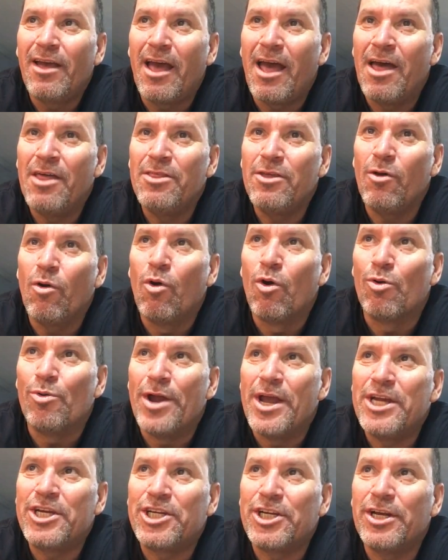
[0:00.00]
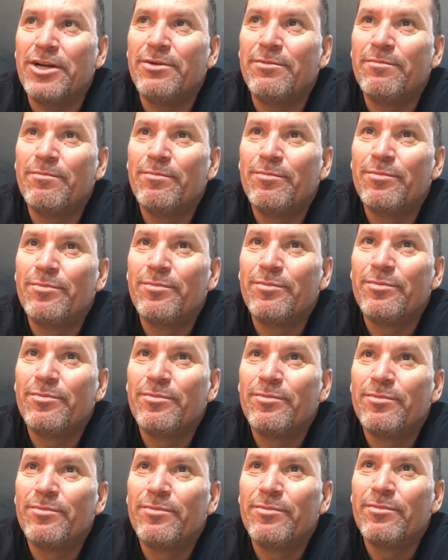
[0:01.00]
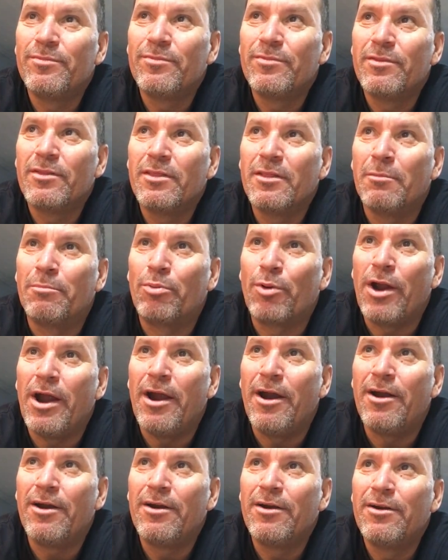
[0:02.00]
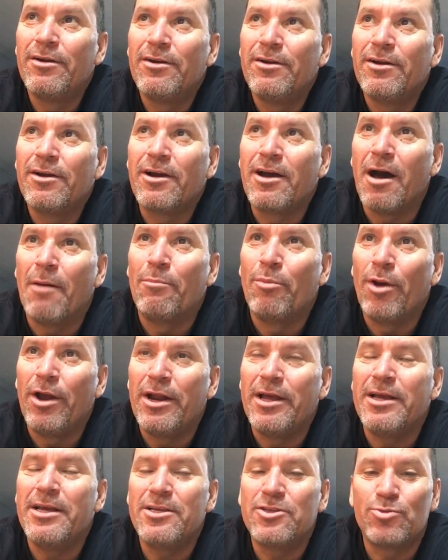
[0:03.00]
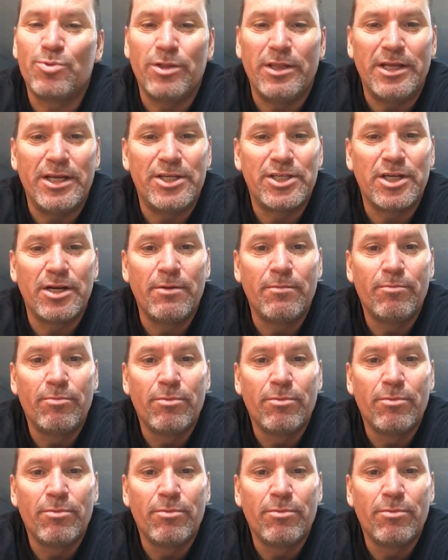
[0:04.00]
and the oration, the prayer. Capoeira is religion.